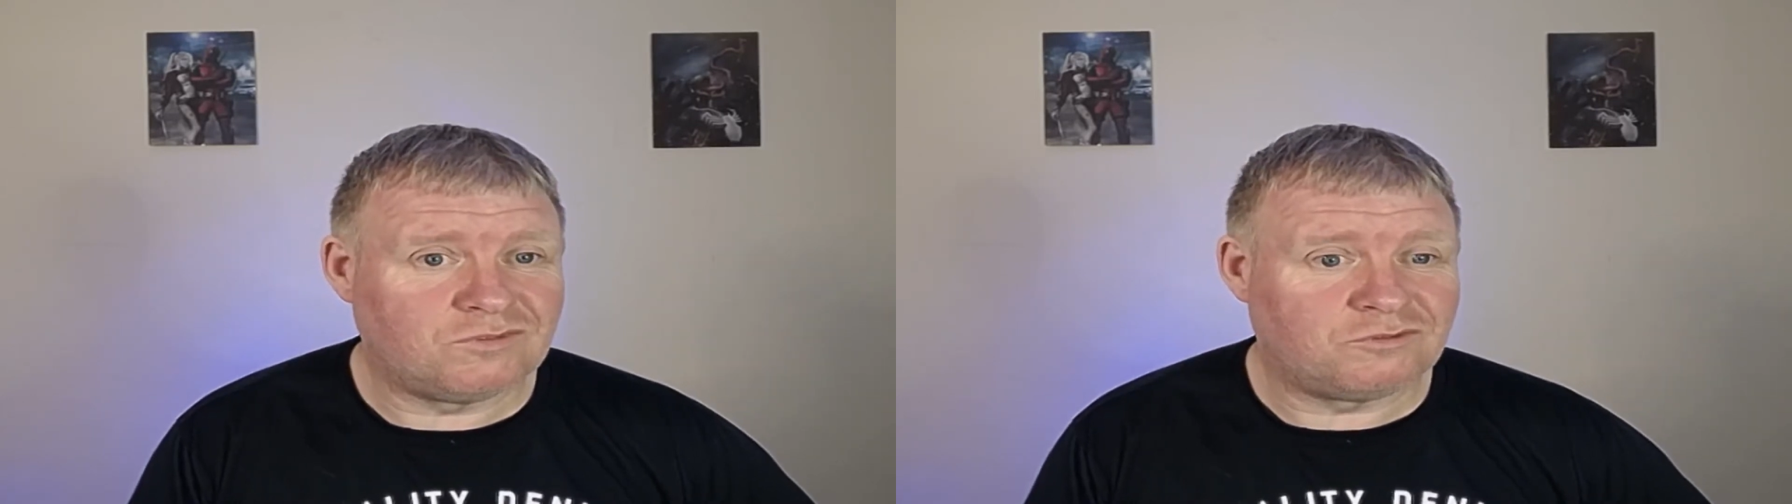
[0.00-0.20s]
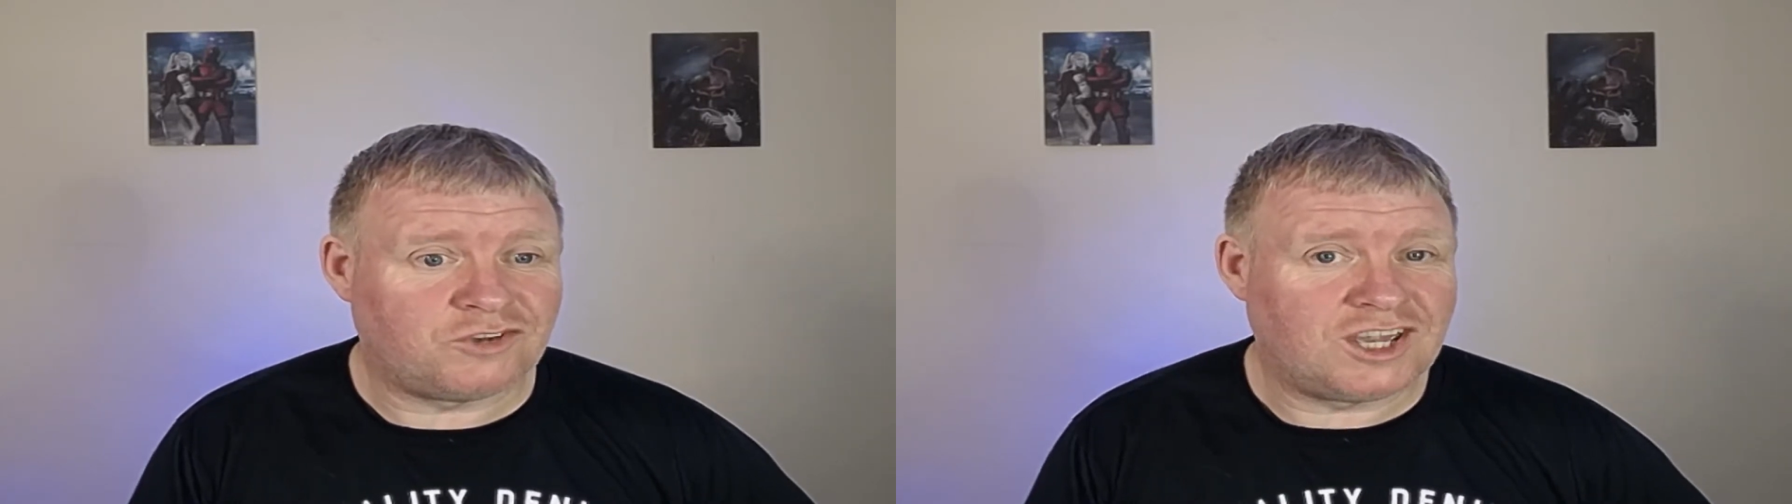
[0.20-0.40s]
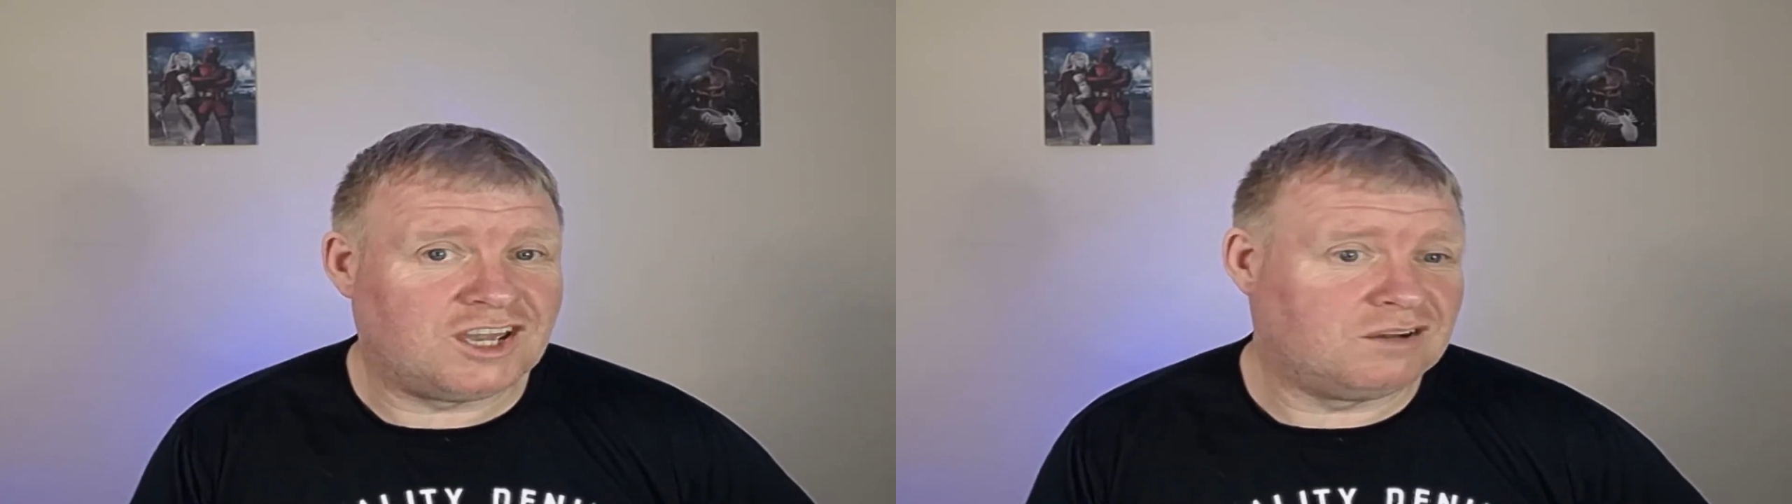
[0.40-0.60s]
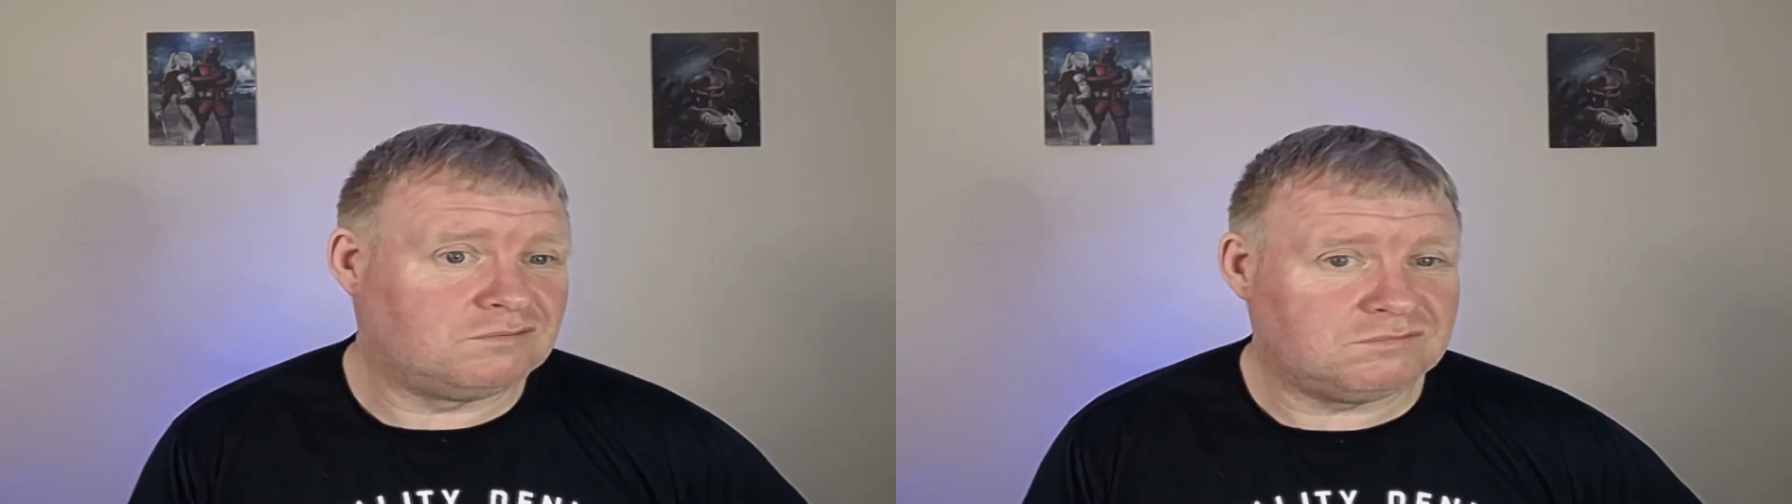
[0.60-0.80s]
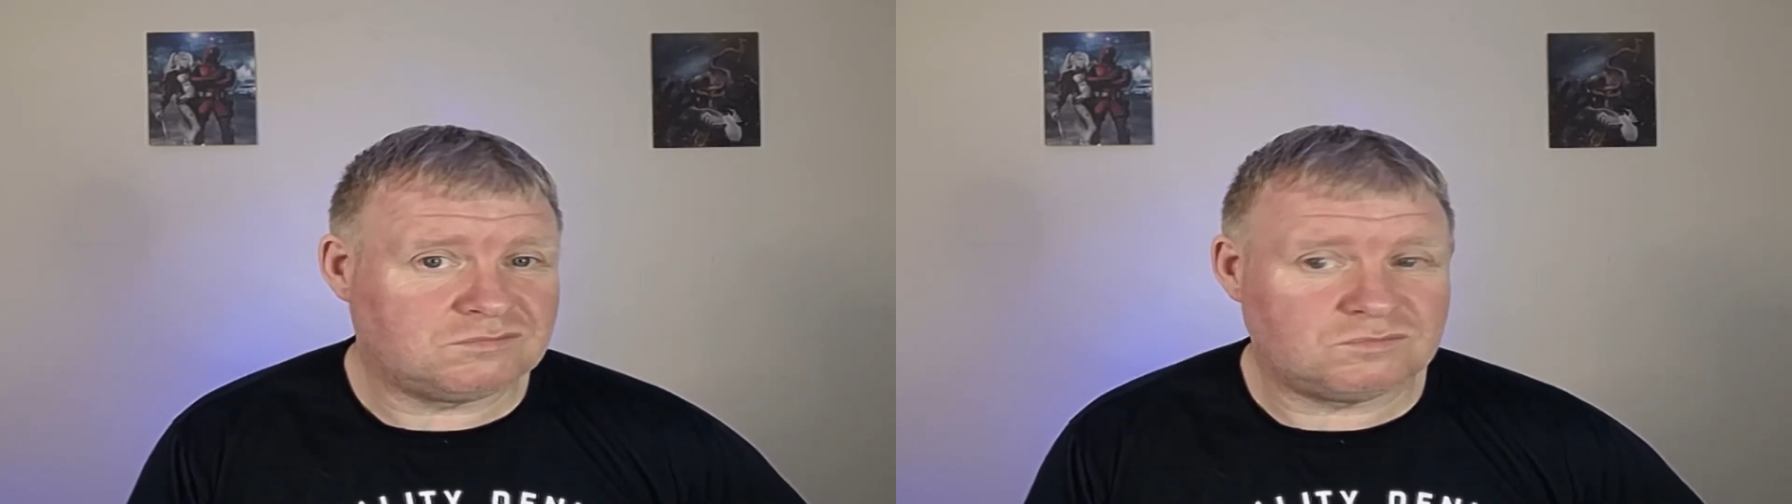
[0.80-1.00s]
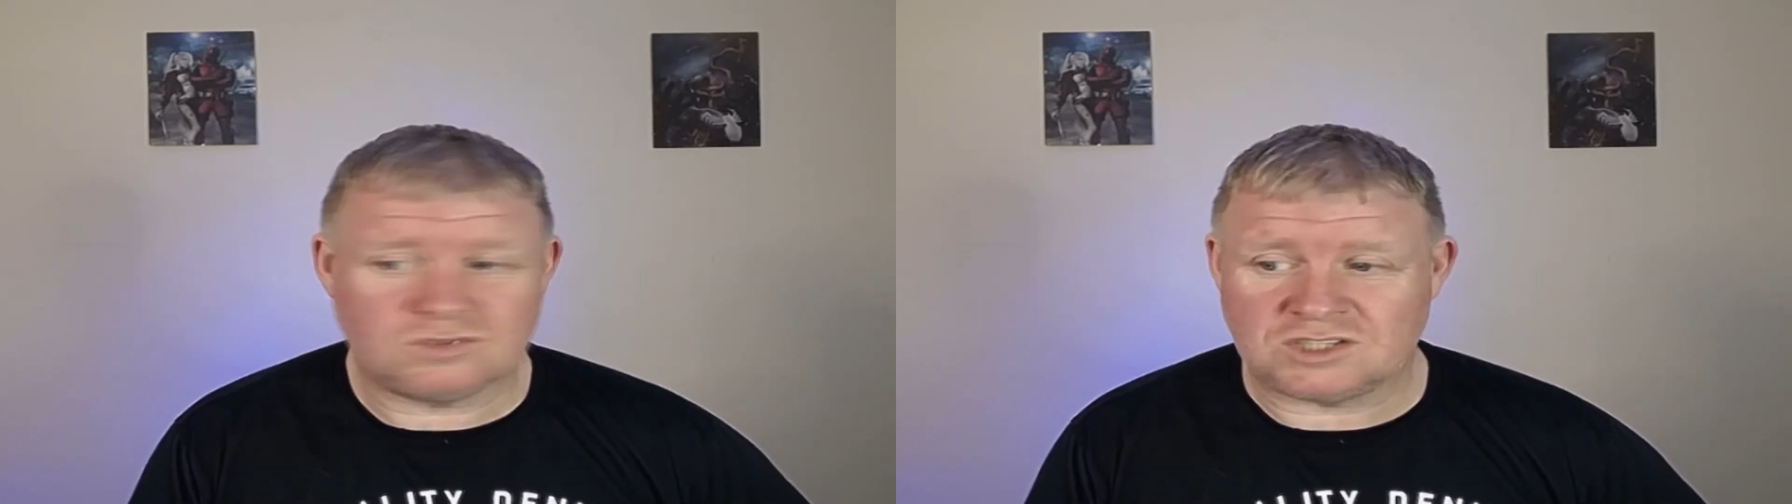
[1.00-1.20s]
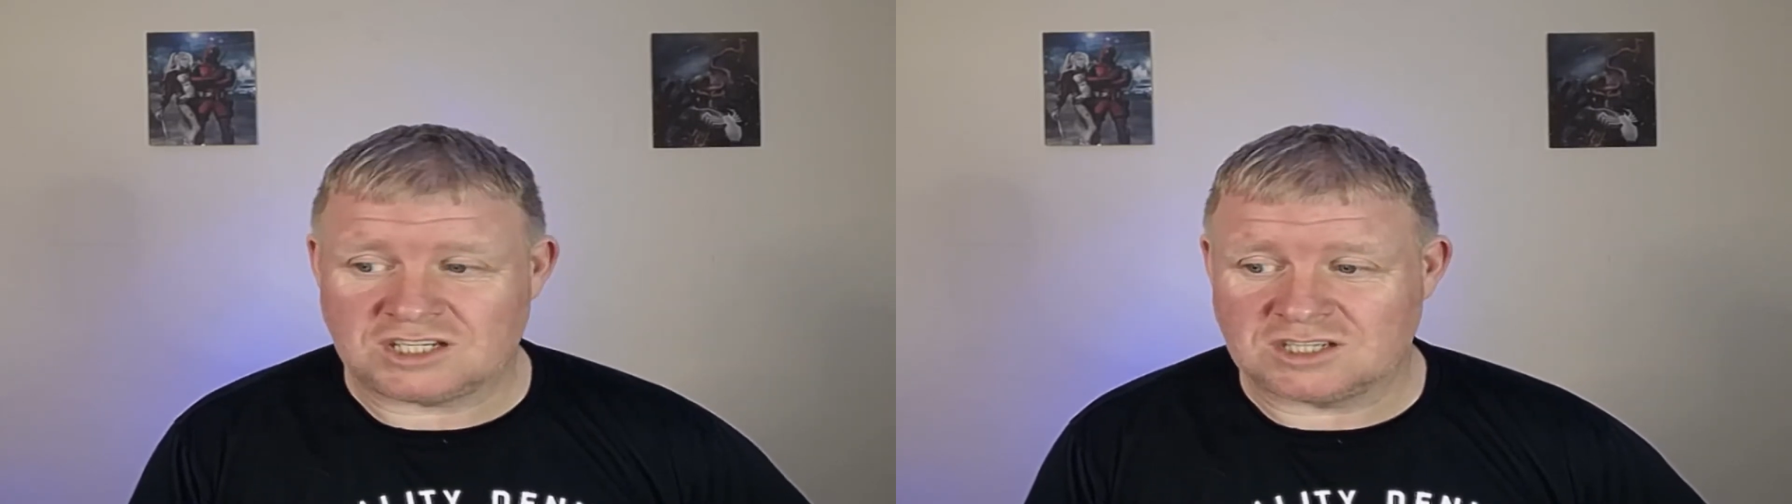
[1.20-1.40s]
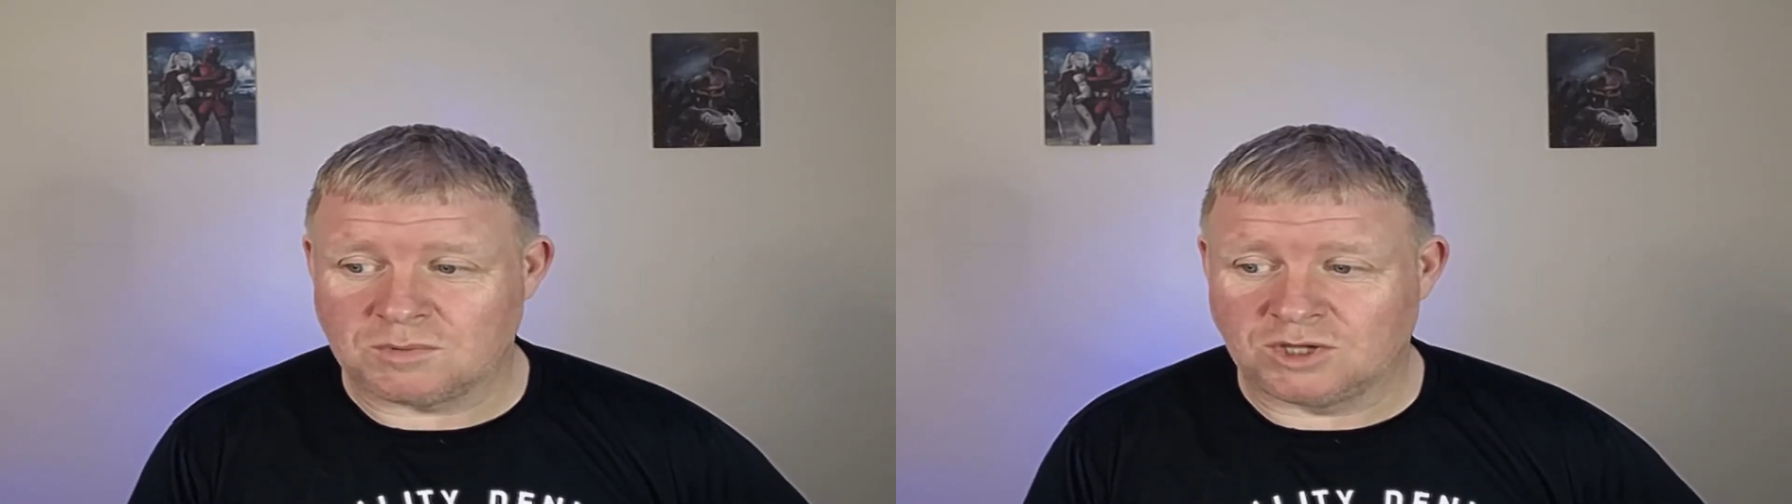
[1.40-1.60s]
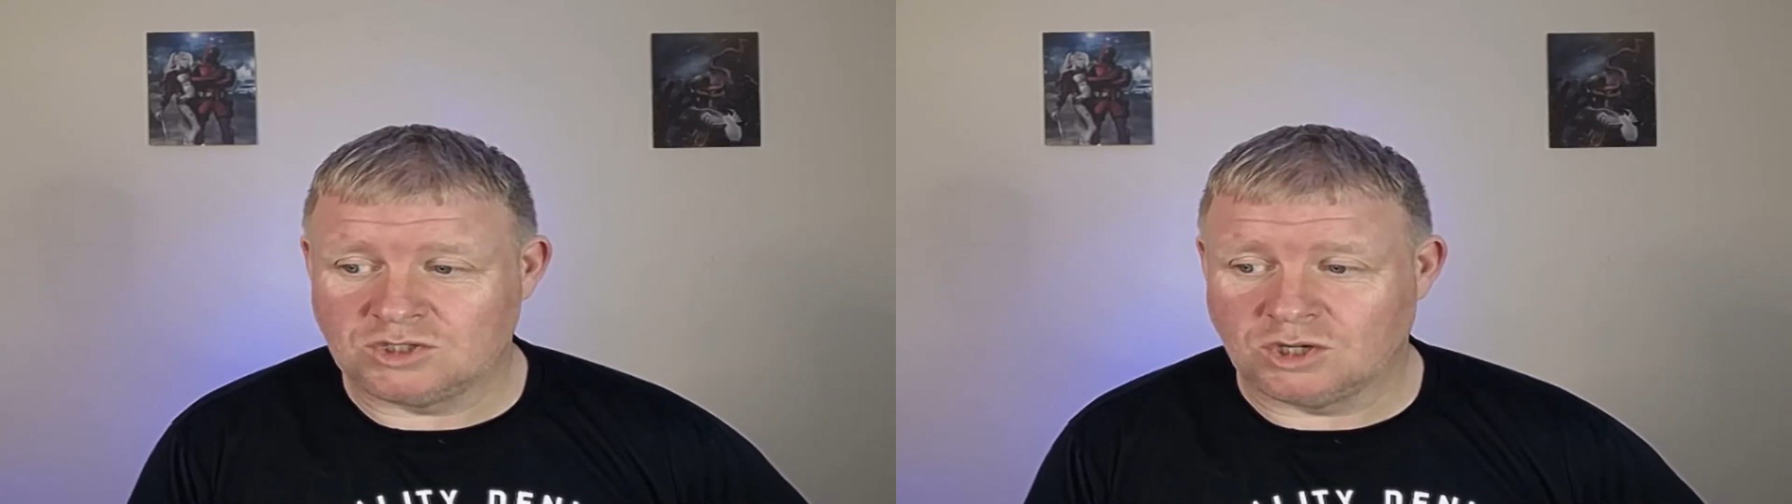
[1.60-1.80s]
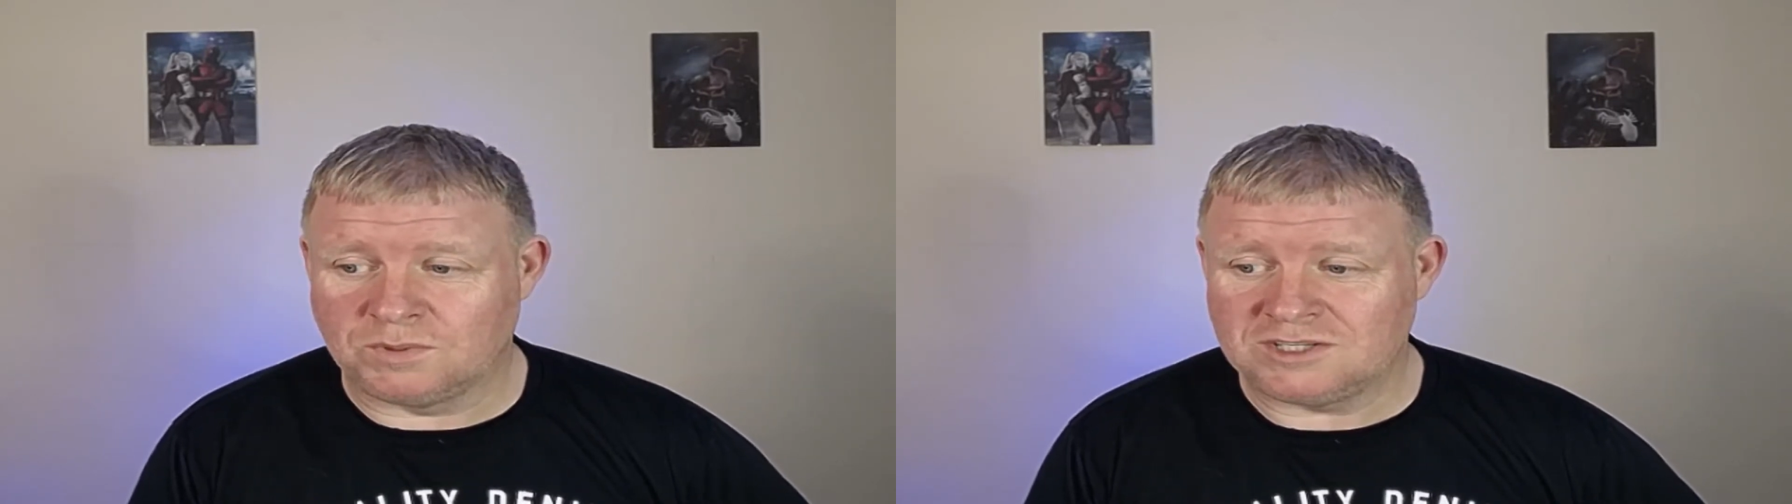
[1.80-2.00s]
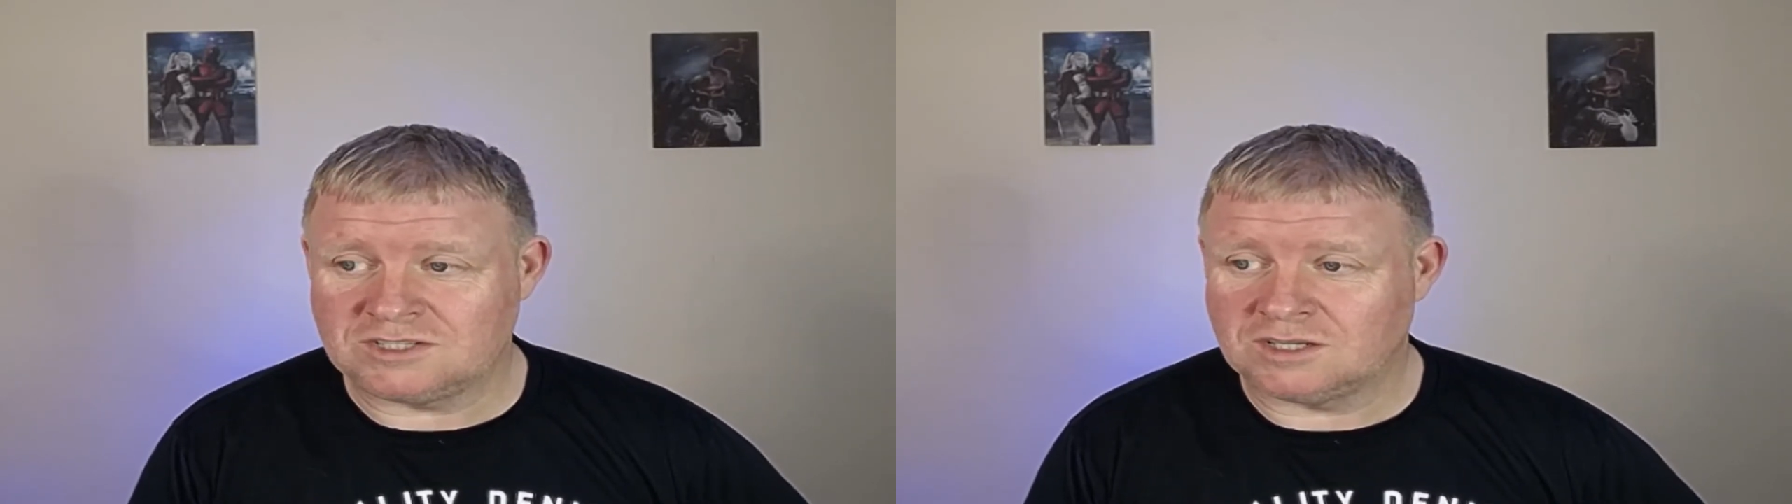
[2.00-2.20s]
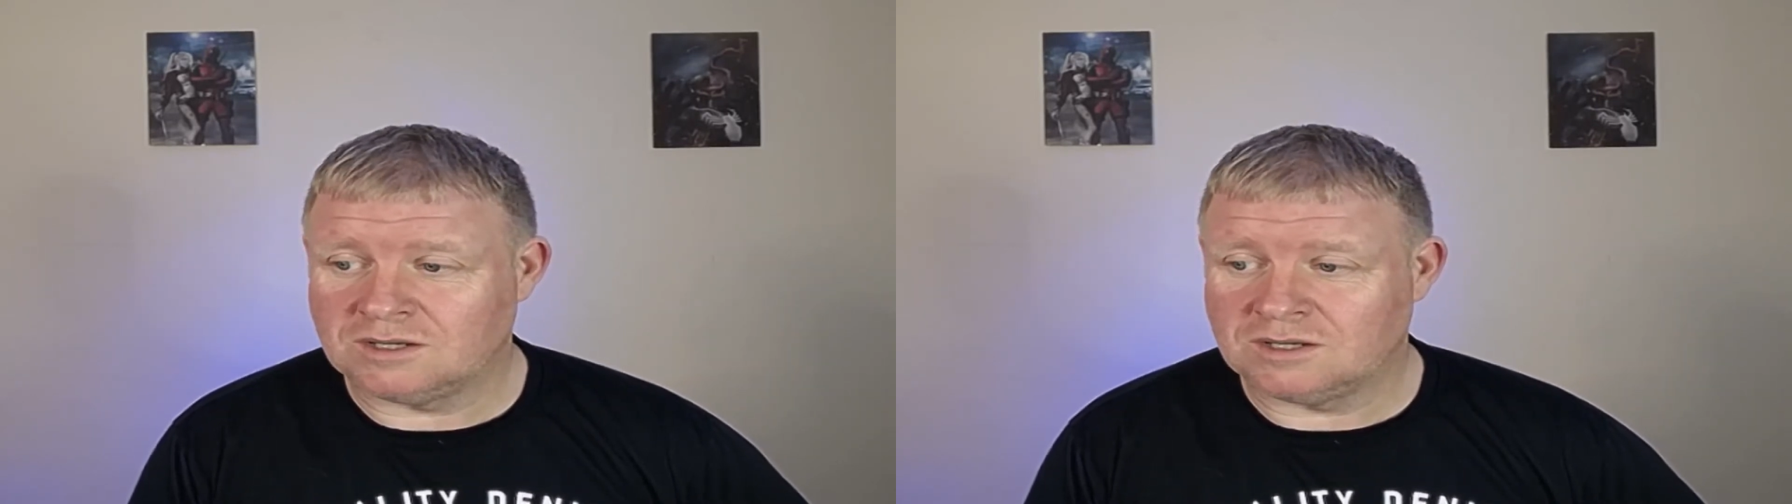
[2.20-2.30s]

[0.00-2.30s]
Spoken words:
for your 60ml chubbies,